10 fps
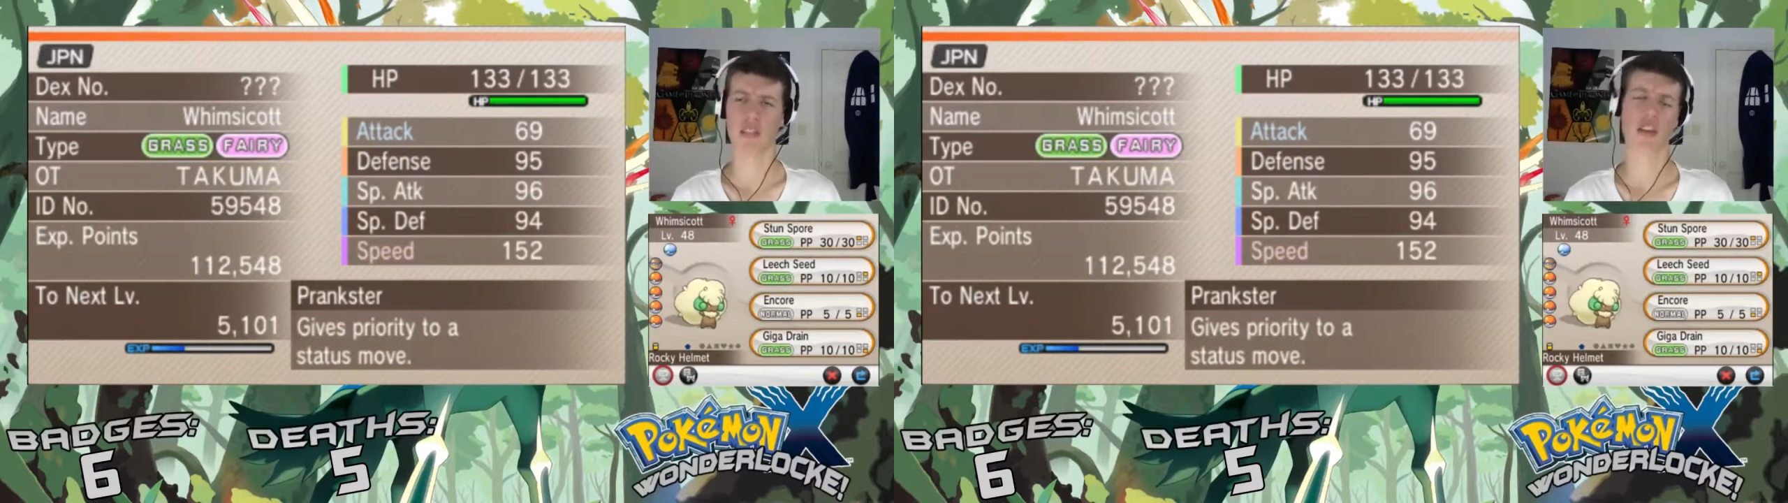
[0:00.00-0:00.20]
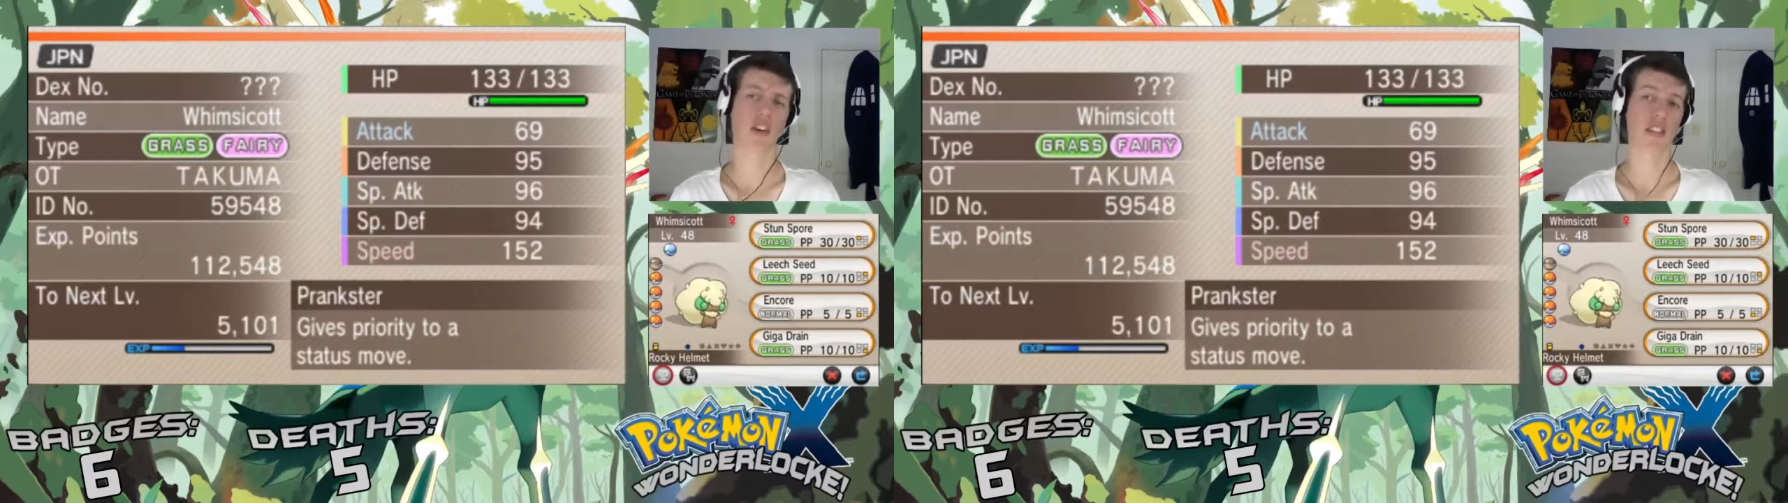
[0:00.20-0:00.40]

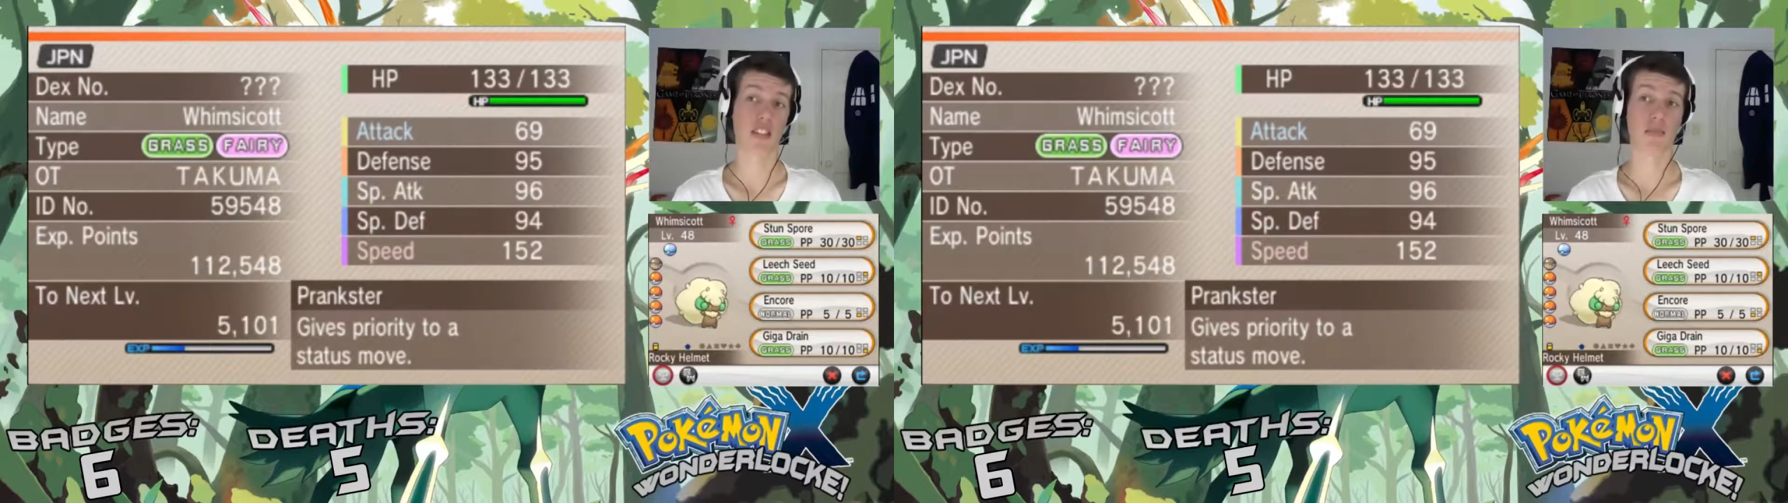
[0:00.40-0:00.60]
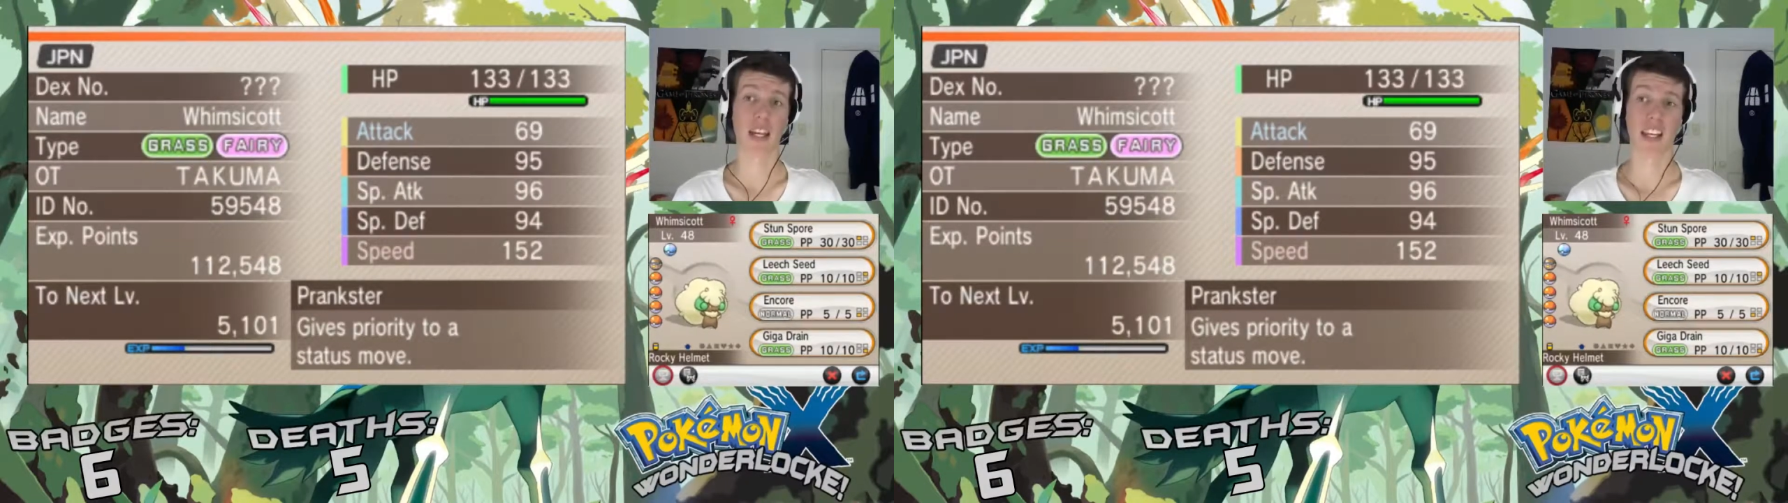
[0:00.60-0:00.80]
Of course,
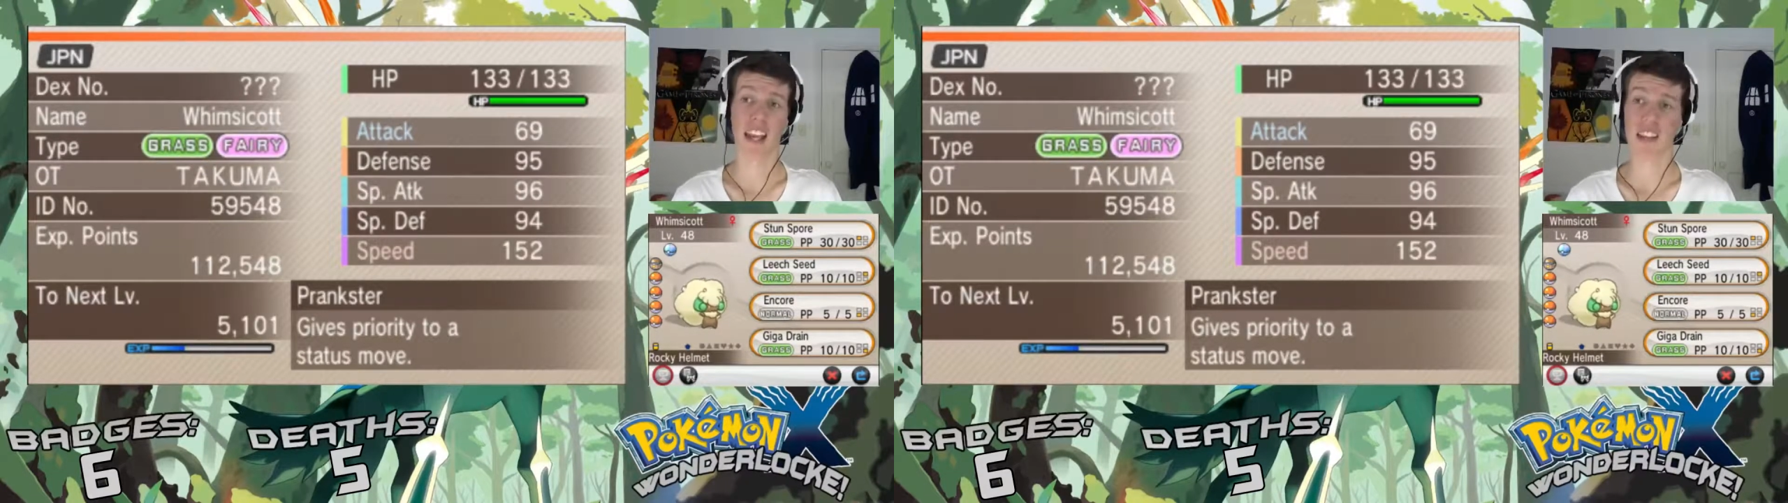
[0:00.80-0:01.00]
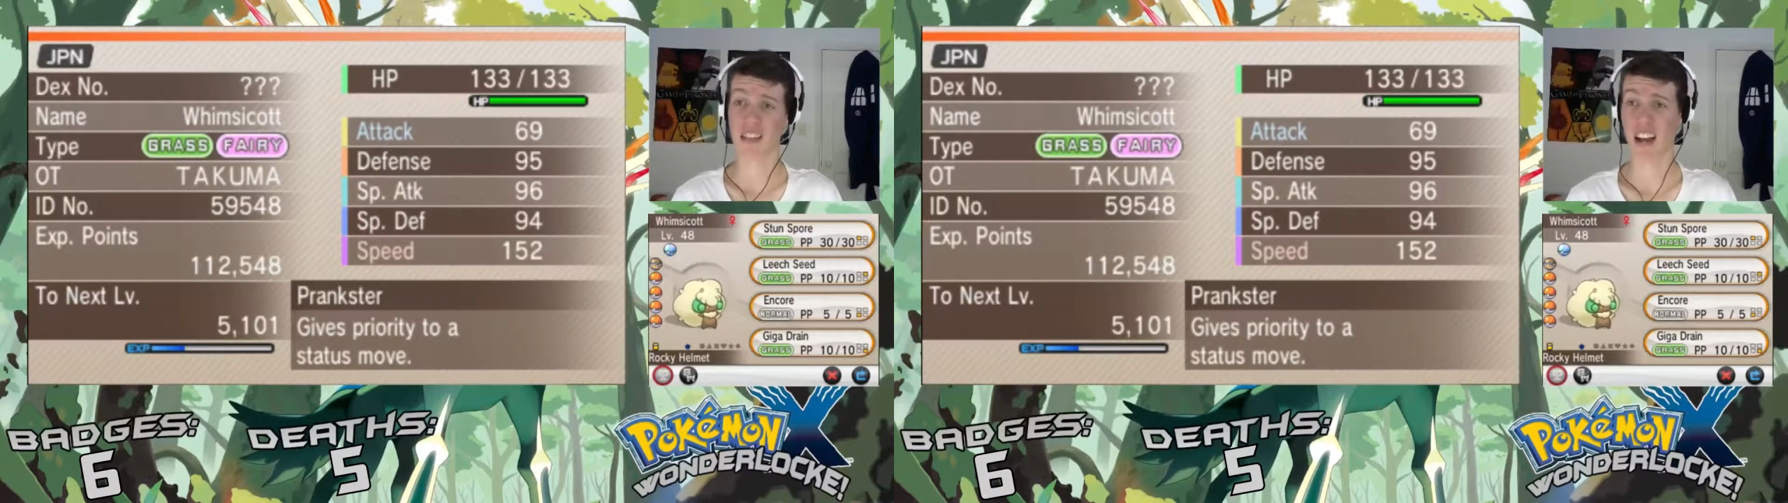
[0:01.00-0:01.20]
this being
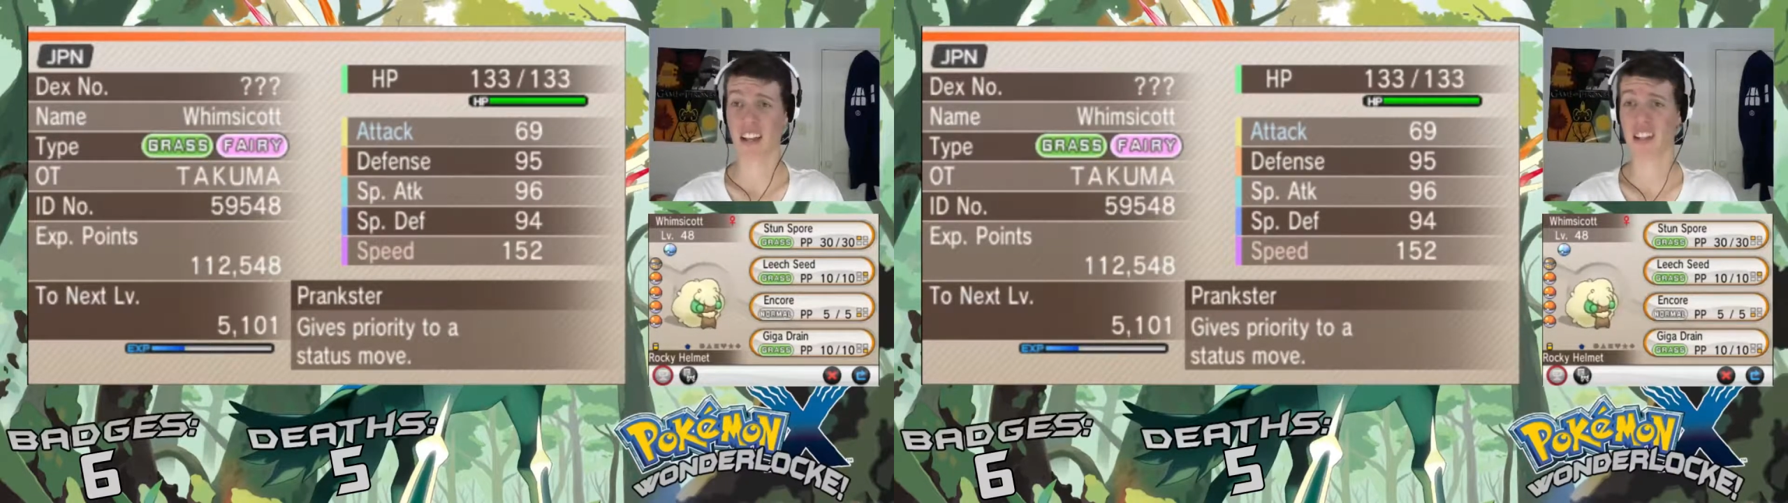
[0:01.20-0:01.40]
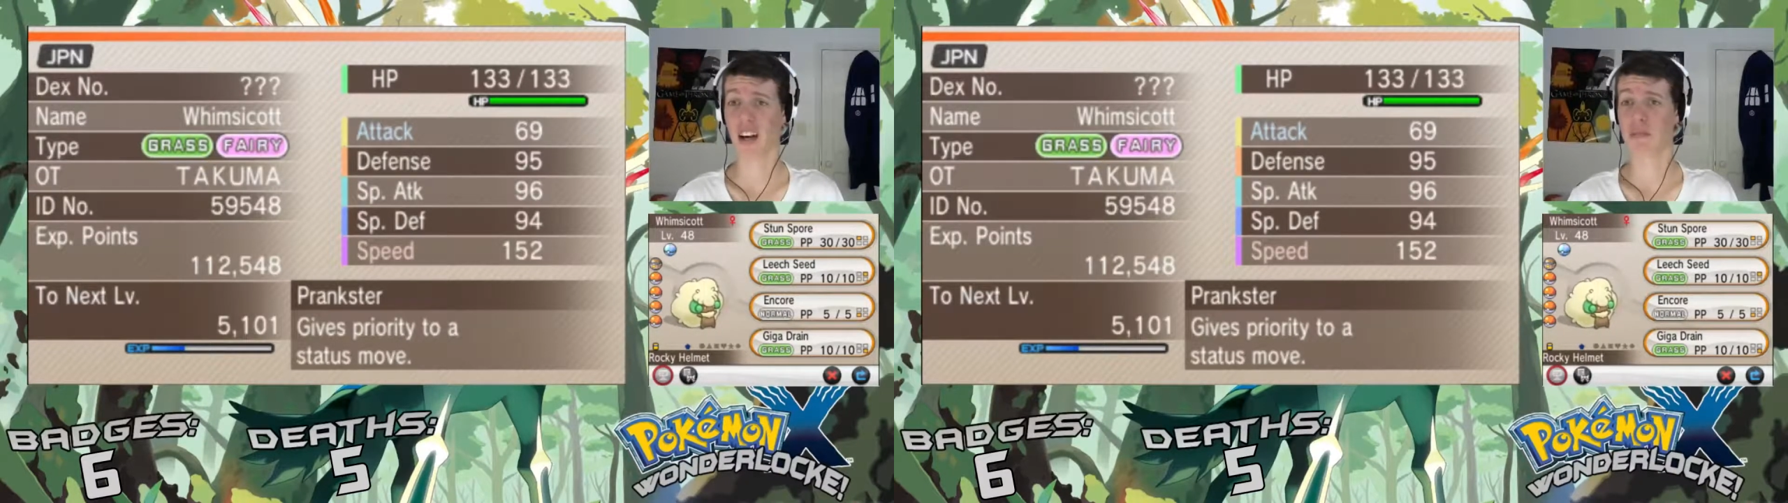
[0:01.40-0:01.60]
a
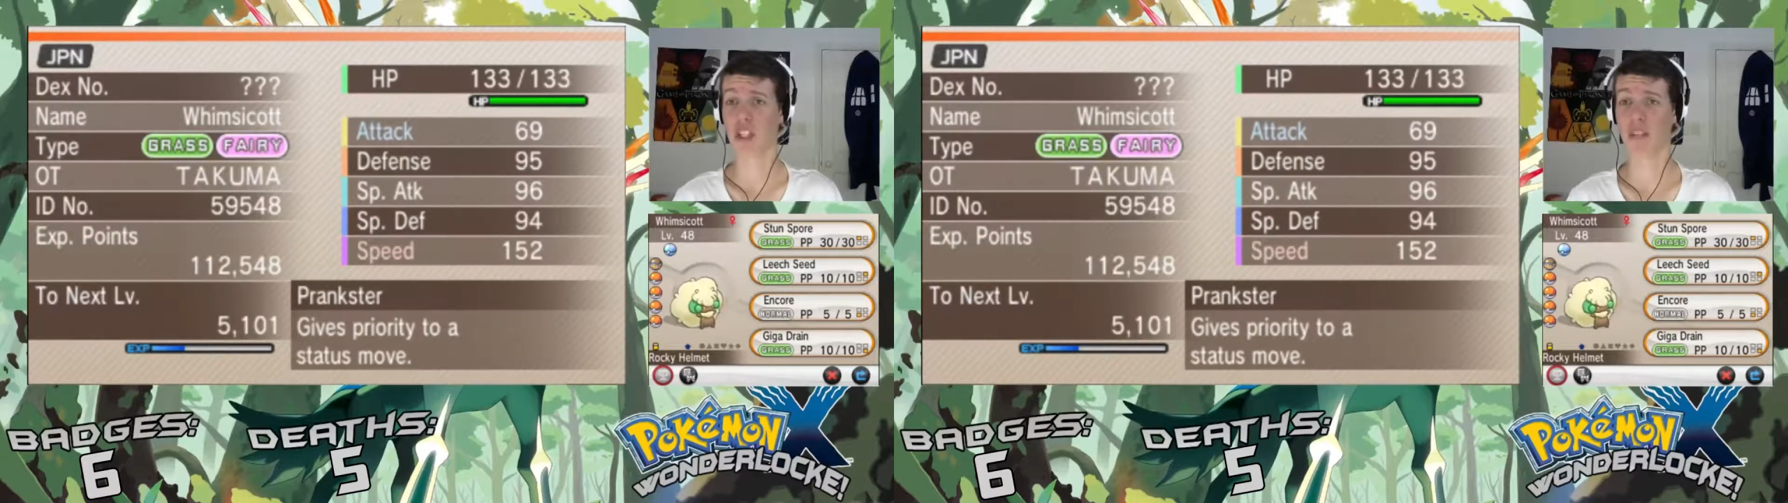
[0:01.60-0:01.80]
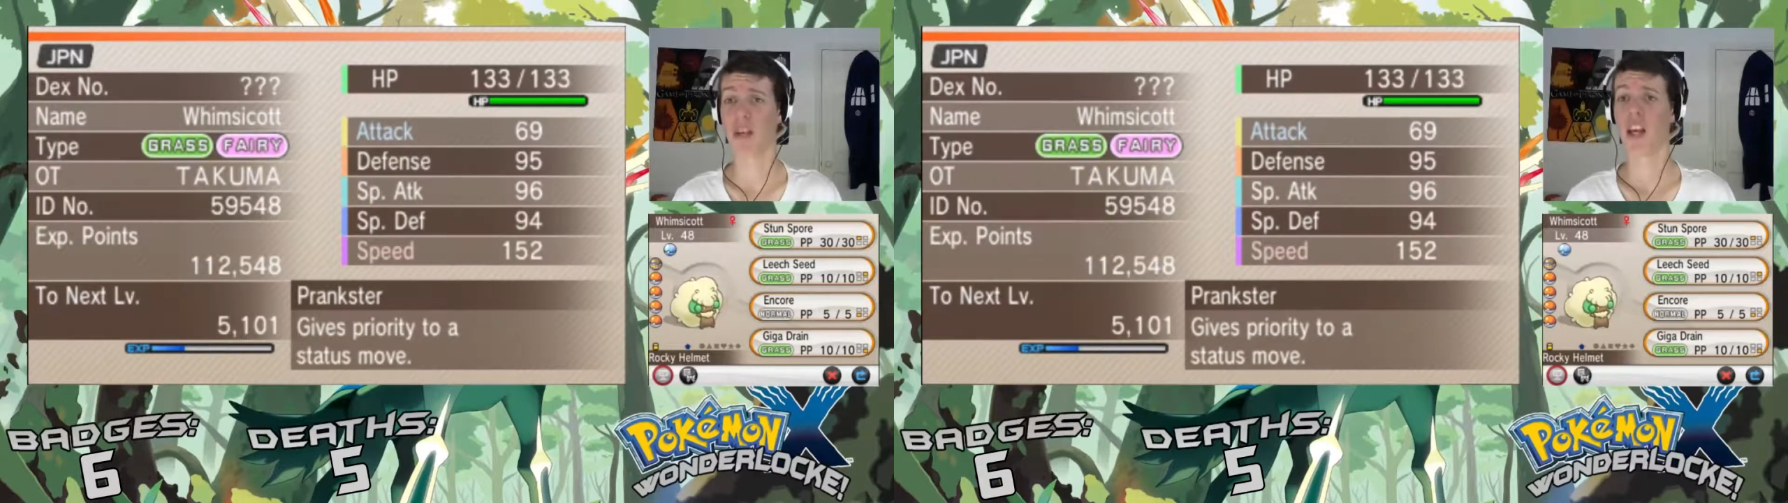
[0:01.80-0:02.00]
Psychic type
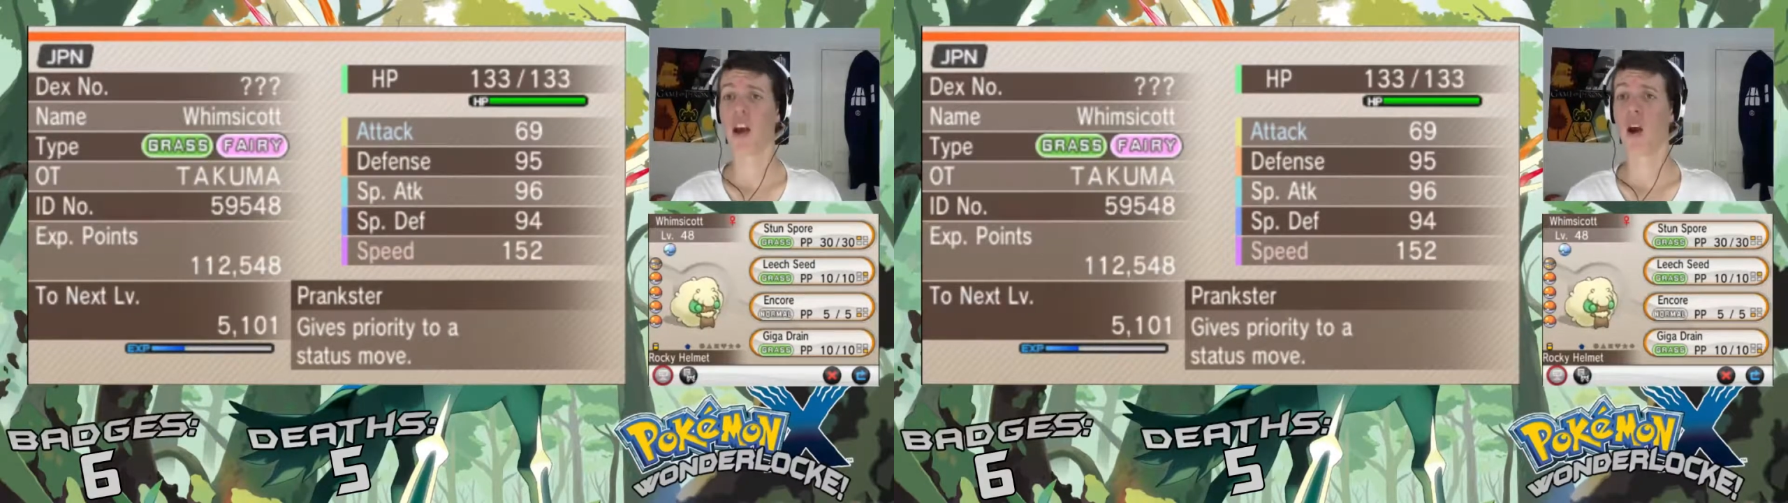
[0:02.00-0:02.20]
gym,